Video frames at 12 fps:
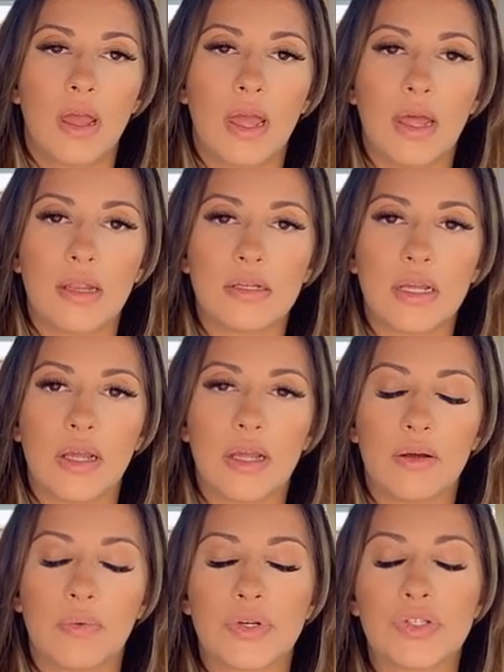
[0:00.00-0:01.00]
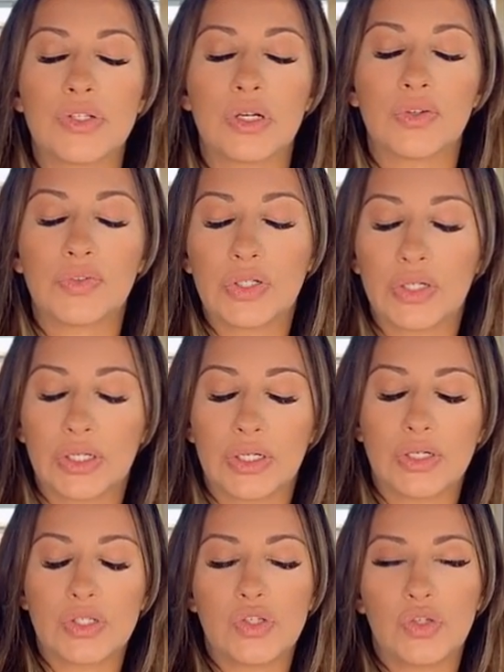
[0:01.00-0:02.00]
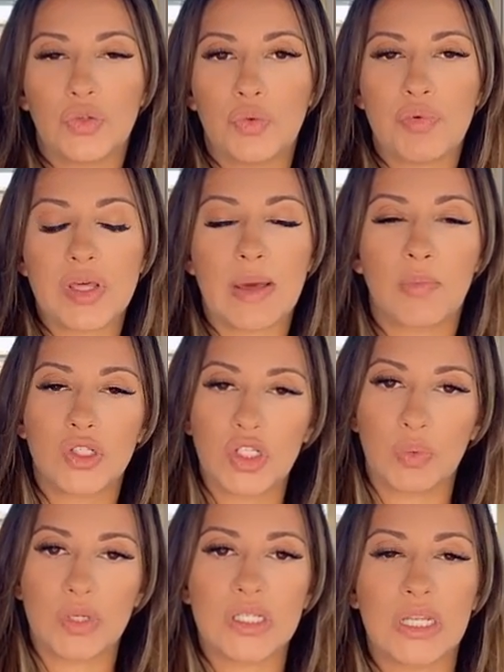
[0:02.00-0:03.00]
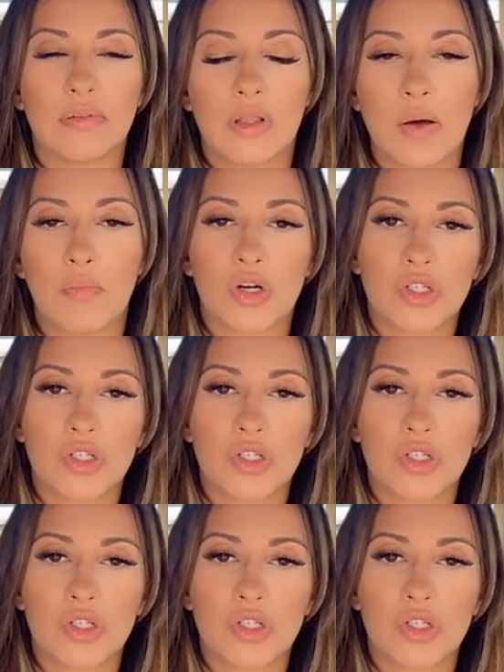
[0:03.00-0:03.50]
it would serve her to be able to receive a lot more.